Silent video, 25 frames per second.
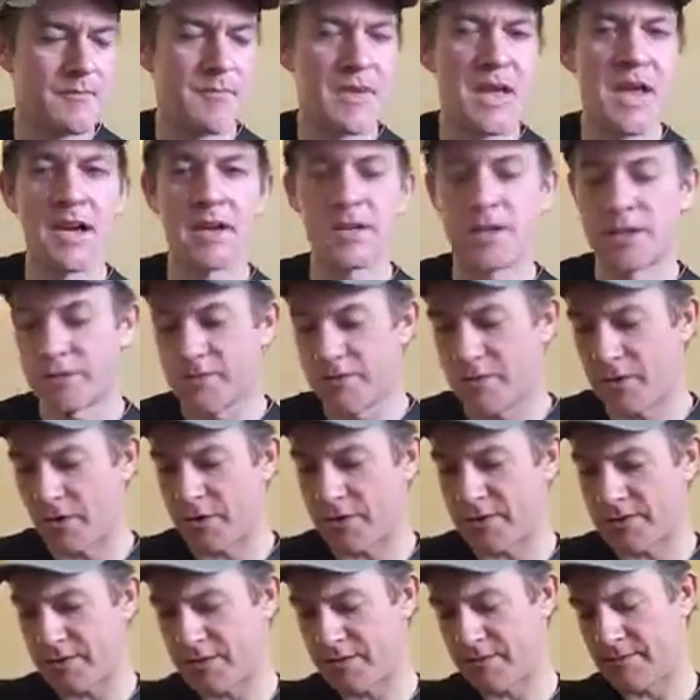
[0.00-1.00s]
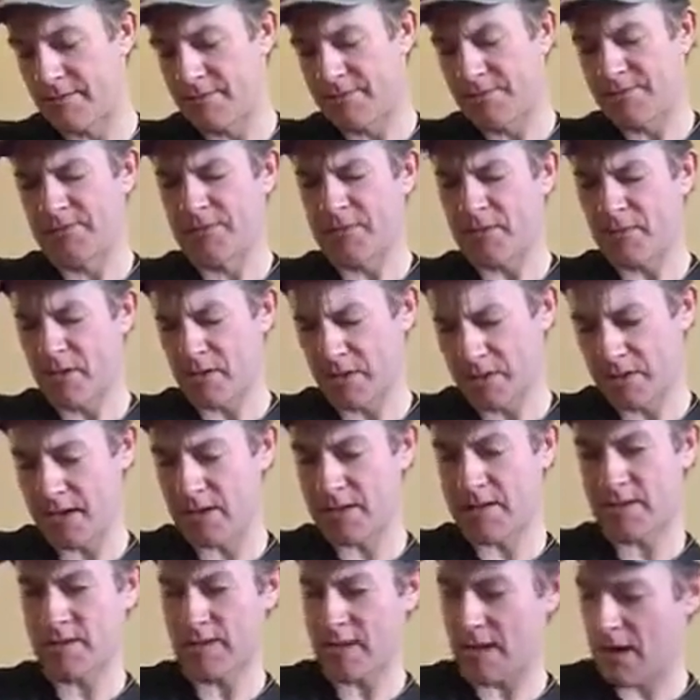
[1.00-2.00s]
Back to the verse.
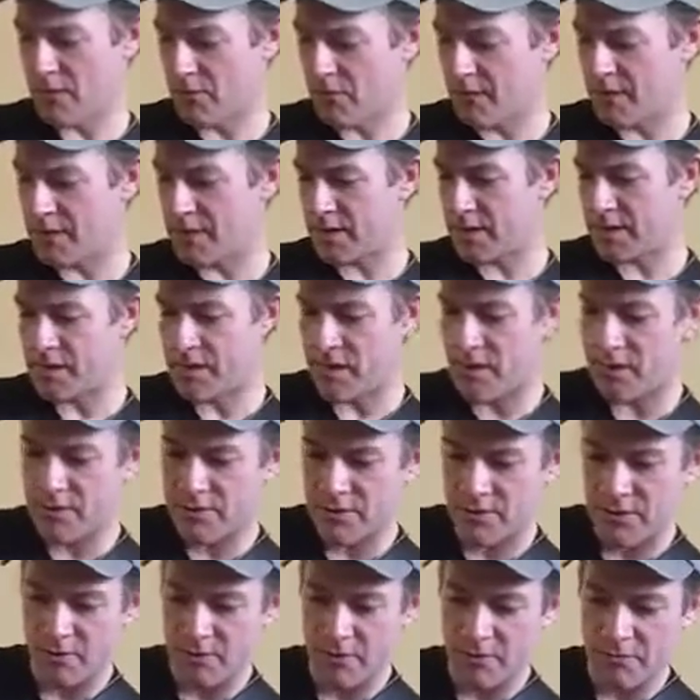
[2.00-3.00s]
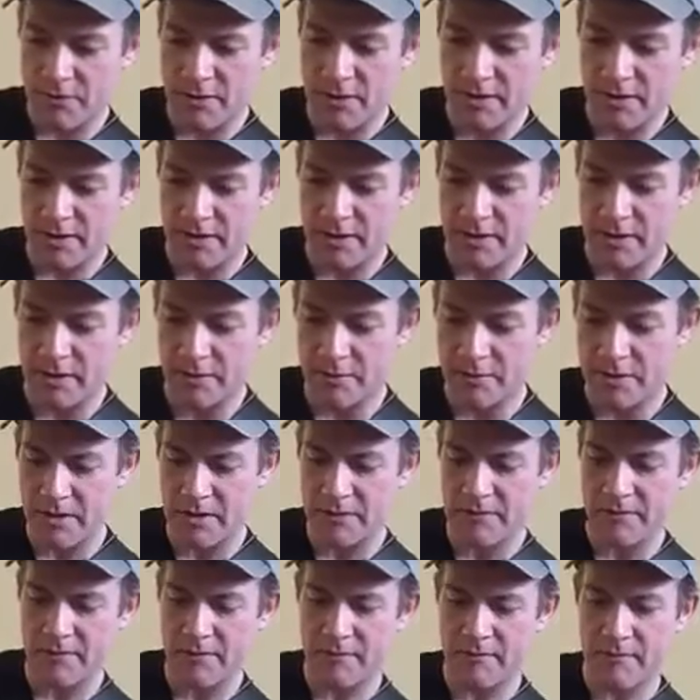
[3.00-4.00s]
Okay, so now we're in the guitar solo. I'm going to hit a little bit
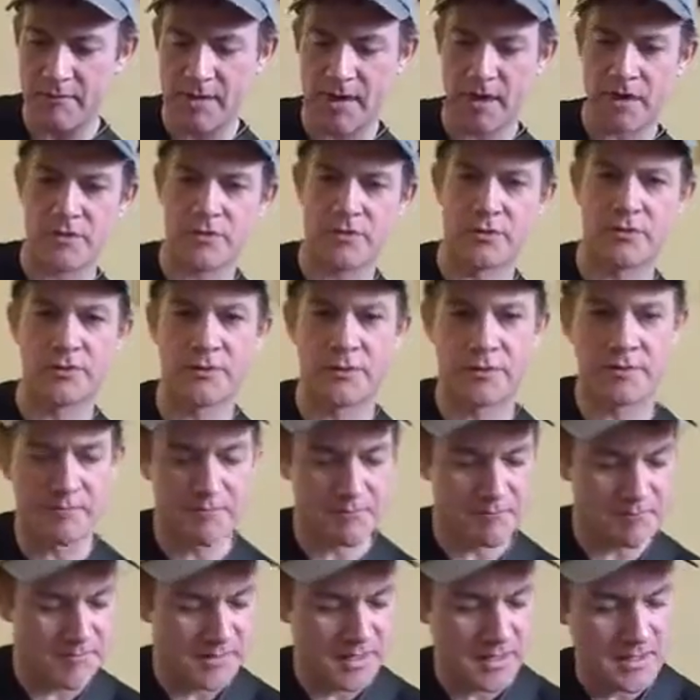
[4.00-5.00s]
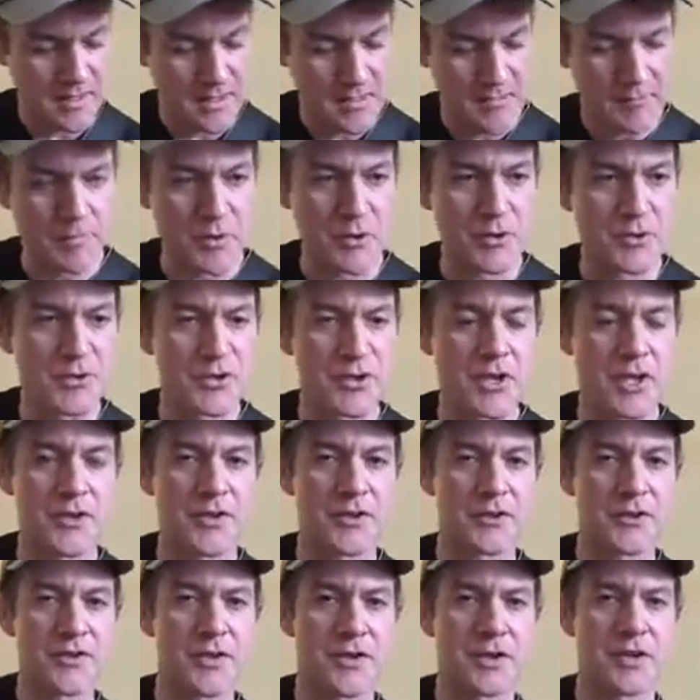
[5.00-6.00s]
of extra boost on
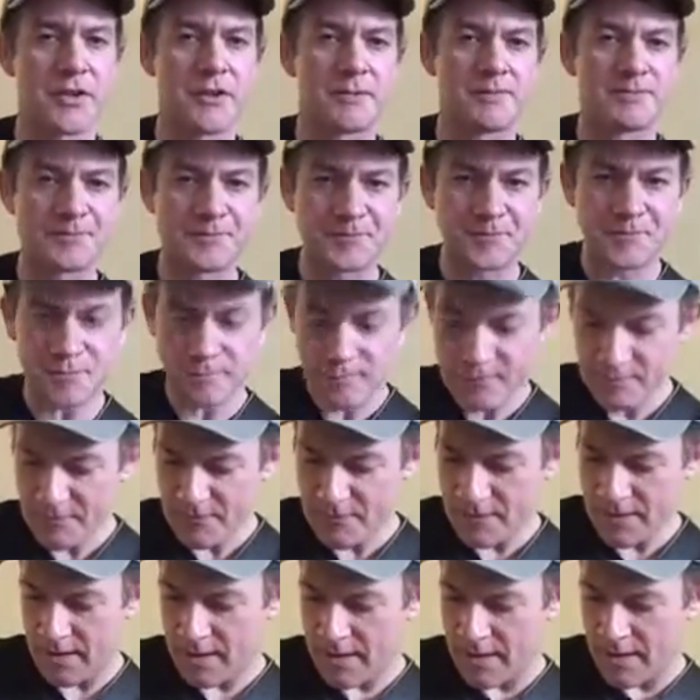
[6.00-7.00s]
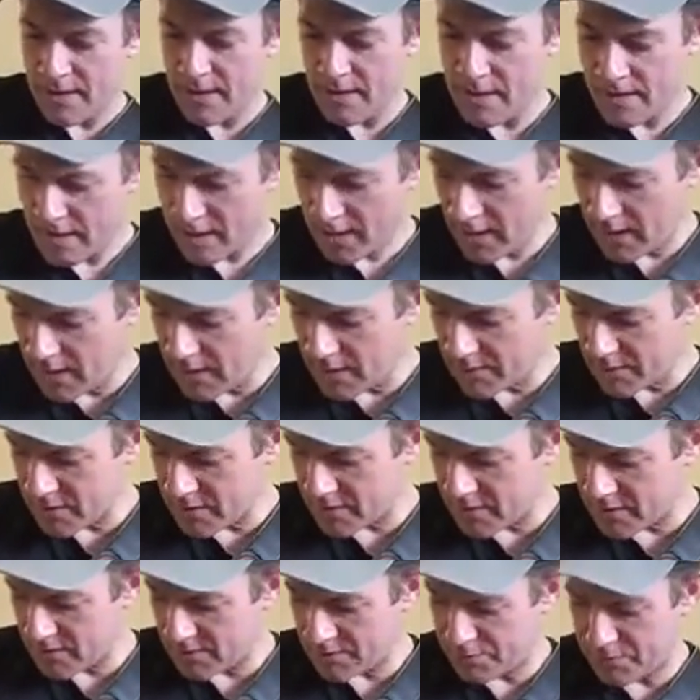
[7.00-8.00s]
the dirt. And I'm
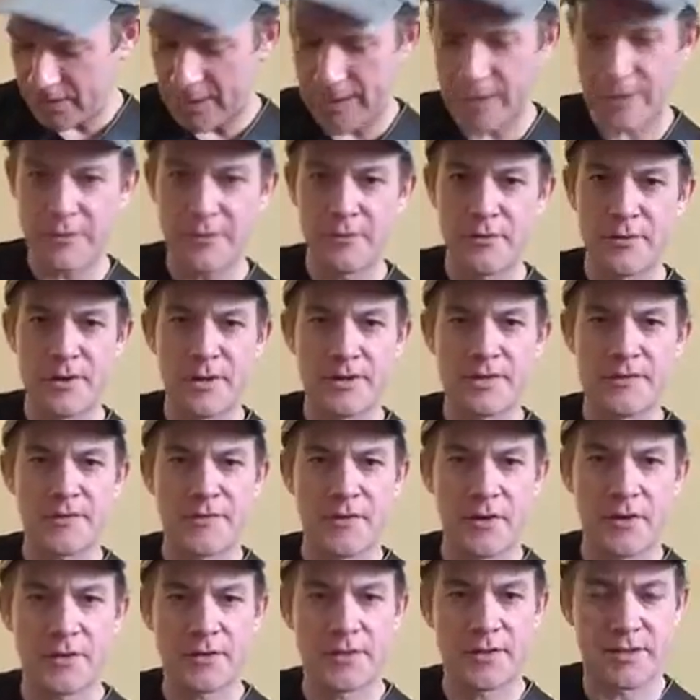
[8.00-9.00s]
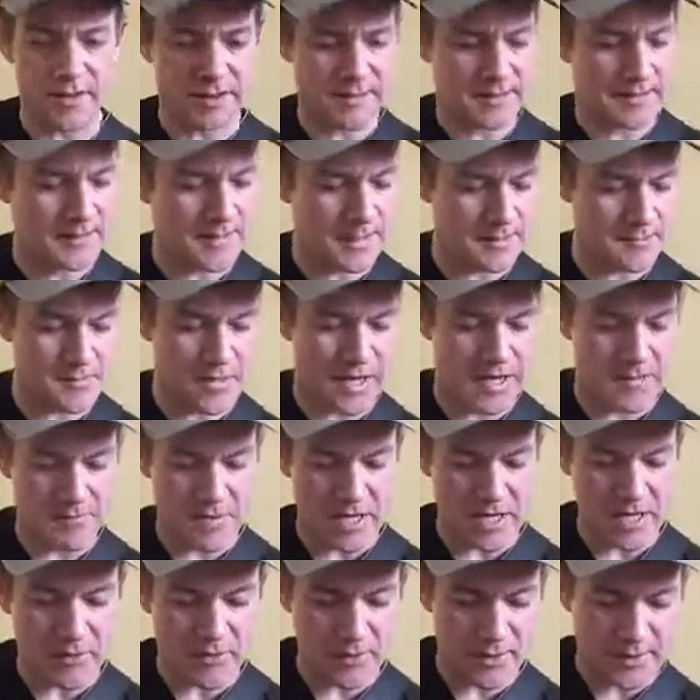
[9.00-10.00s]
just going to play through this first to get my
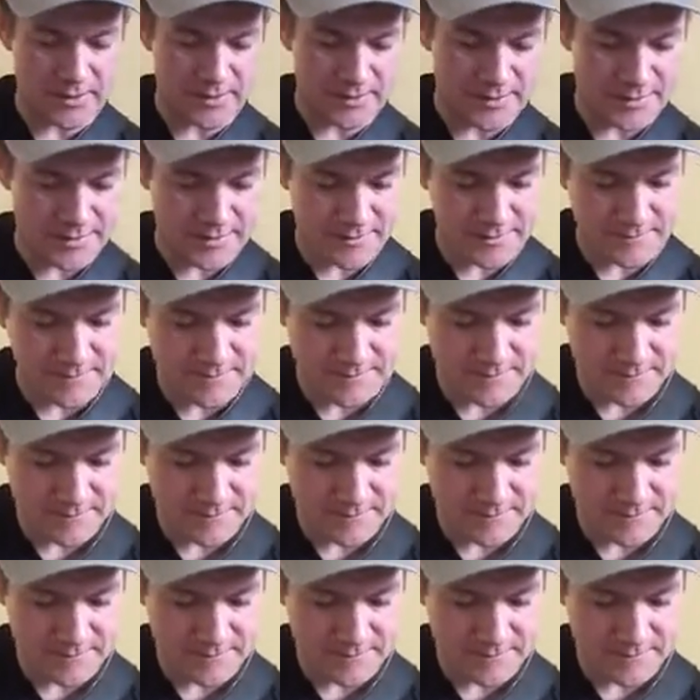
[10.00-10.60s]
bearings.